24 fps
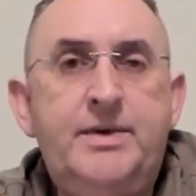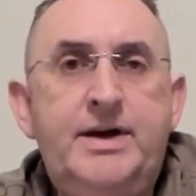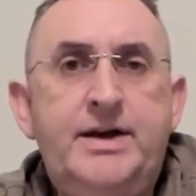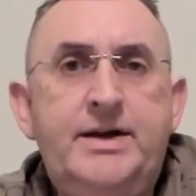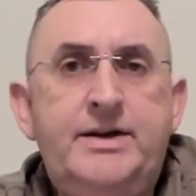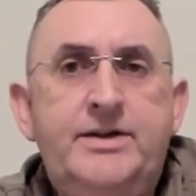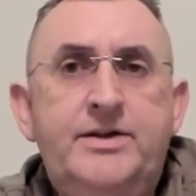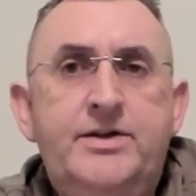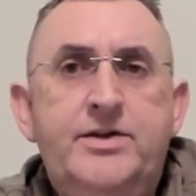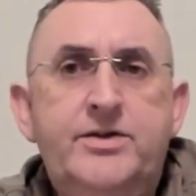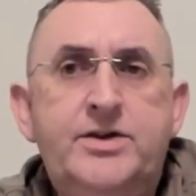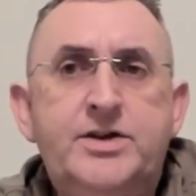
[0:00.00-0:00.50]

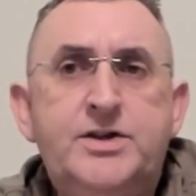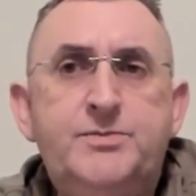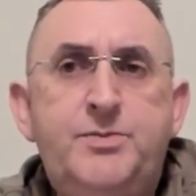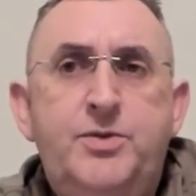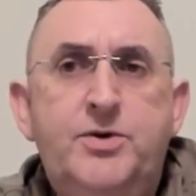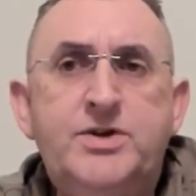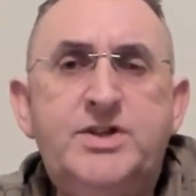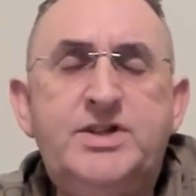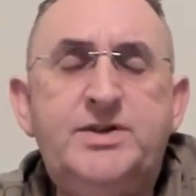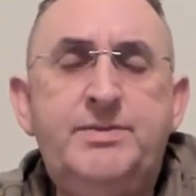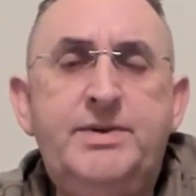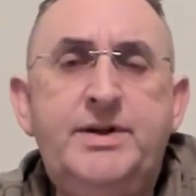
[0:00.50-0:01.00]
And the
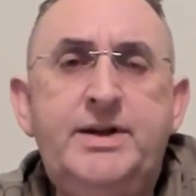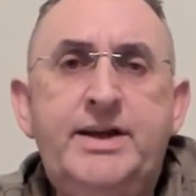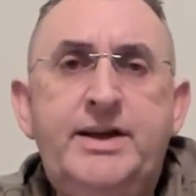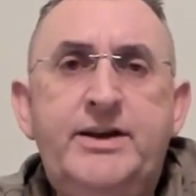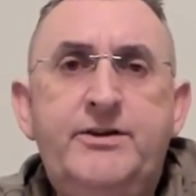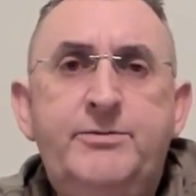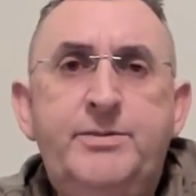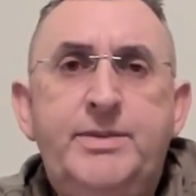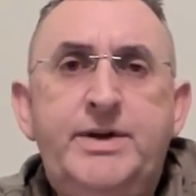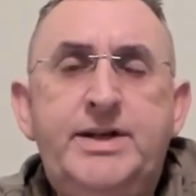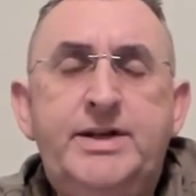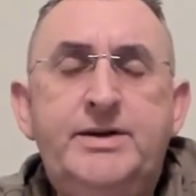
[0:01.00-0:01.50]
responsibility
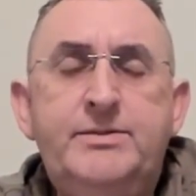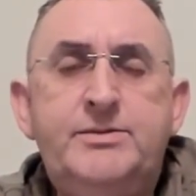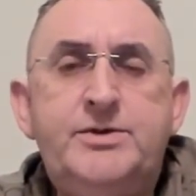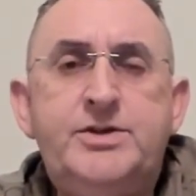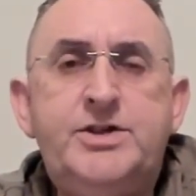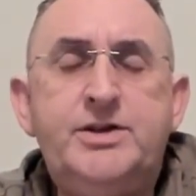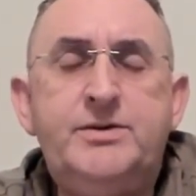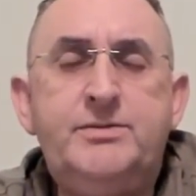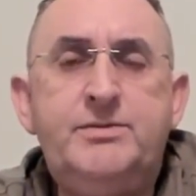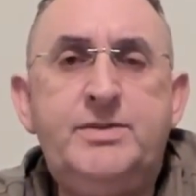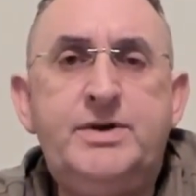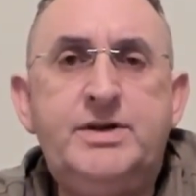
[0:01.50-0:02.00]
of
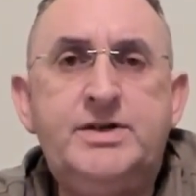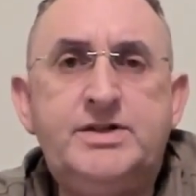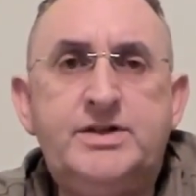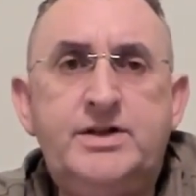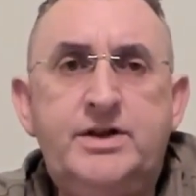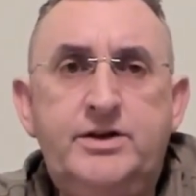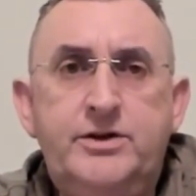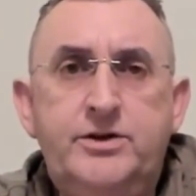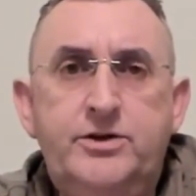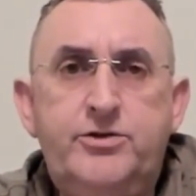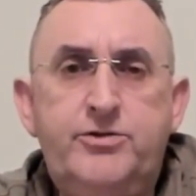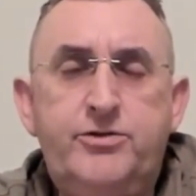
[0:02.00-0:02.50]
mediumship is
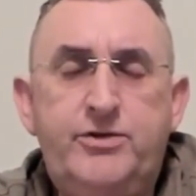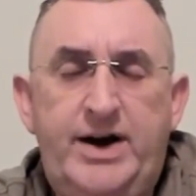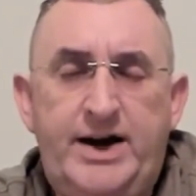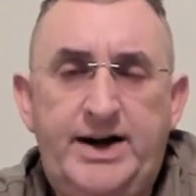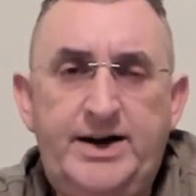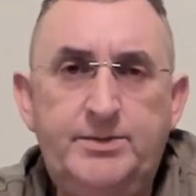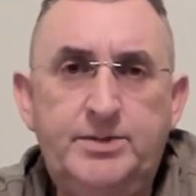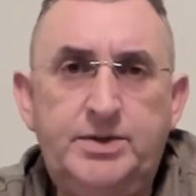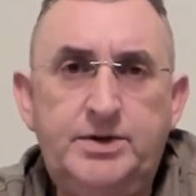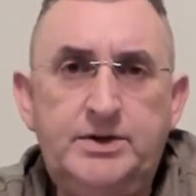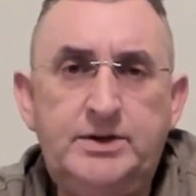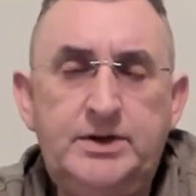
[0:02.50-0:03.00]

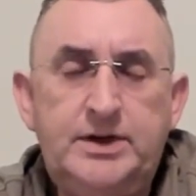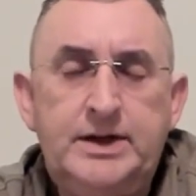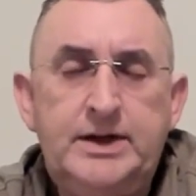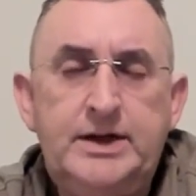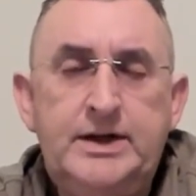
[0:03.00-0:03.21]
incredible.